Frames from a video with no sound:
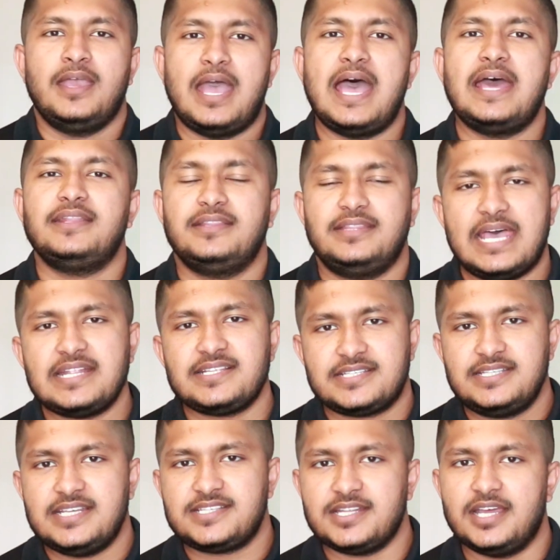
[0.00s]
And that's
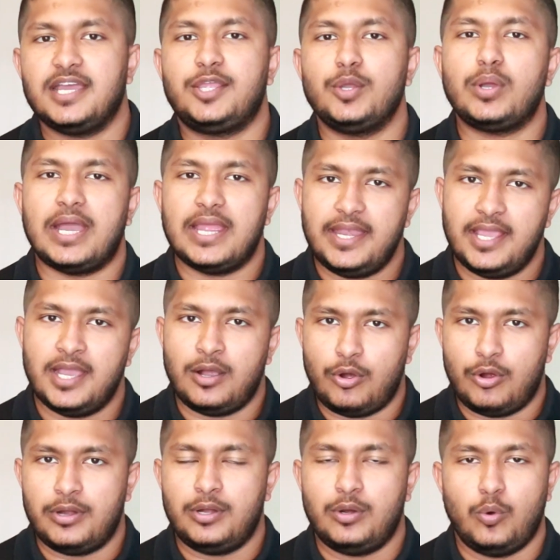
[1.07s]
just a quick idea
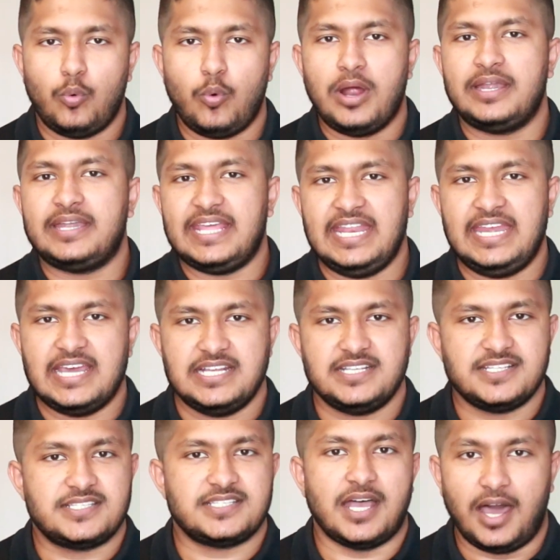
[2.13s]
on what
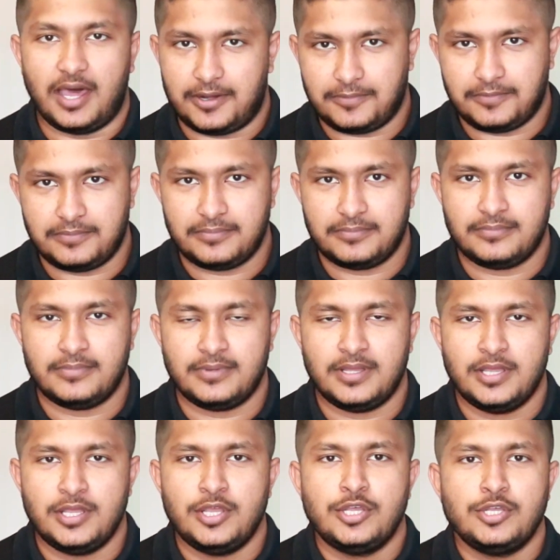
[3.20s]
indices are.
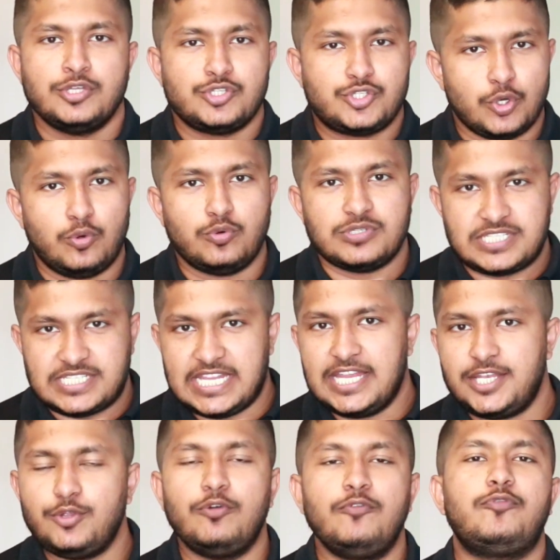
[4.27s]
So
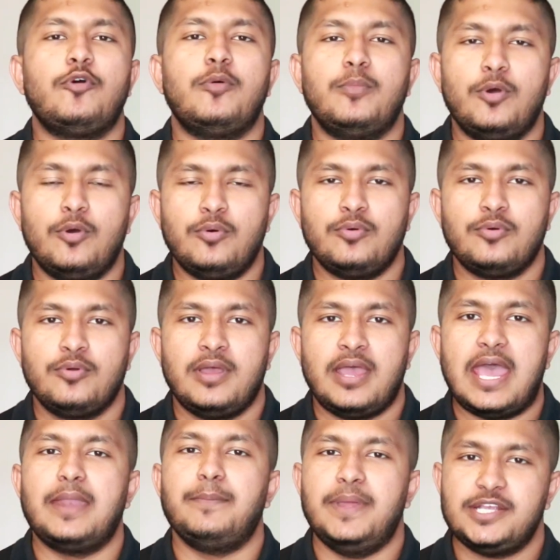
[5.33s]
stay tuned for more
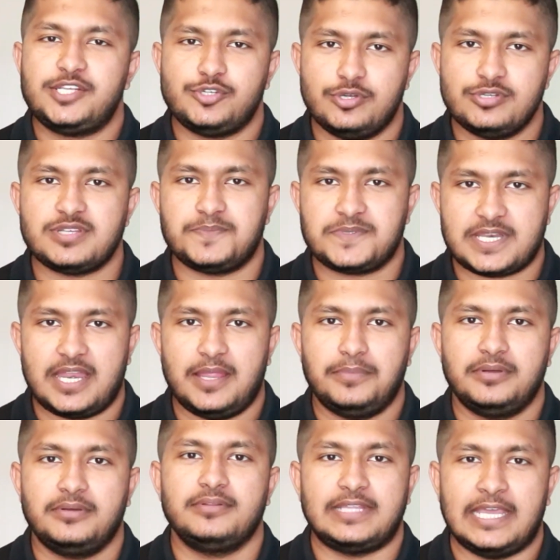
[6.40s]
and make sure you subscribe.
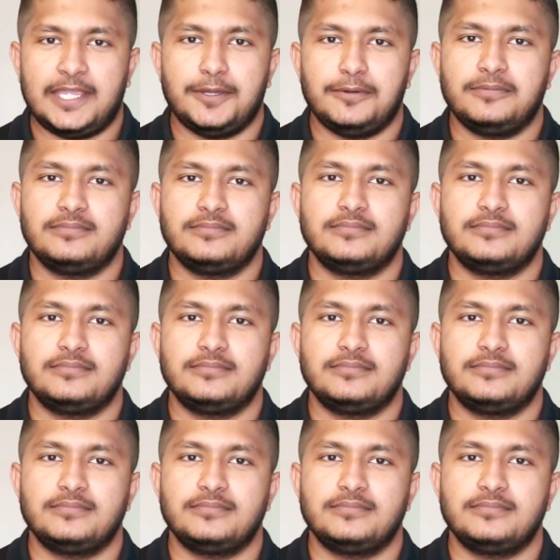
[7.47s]
Thank you.